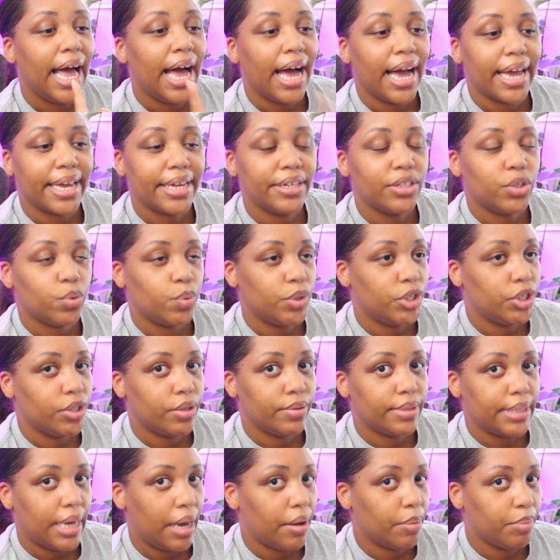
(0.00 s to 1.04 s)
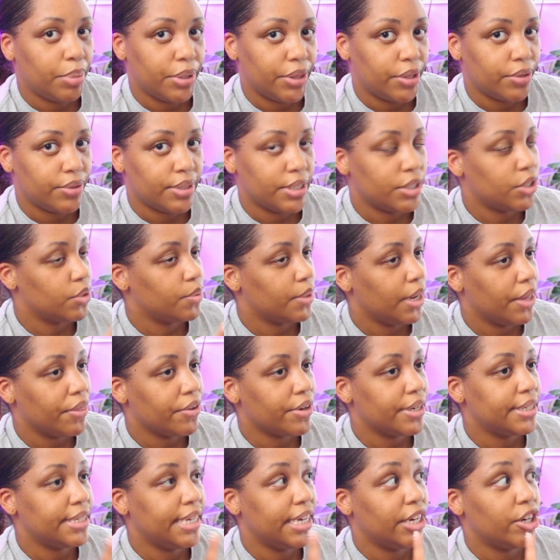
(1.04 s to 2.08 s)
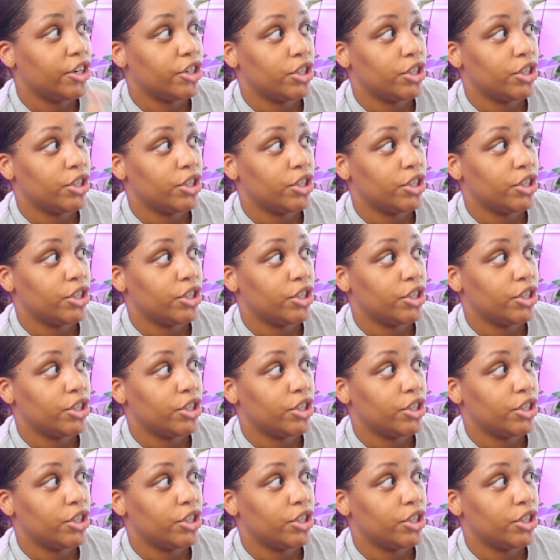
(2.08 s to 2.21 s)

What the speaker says: I can switch those out and put those into another container,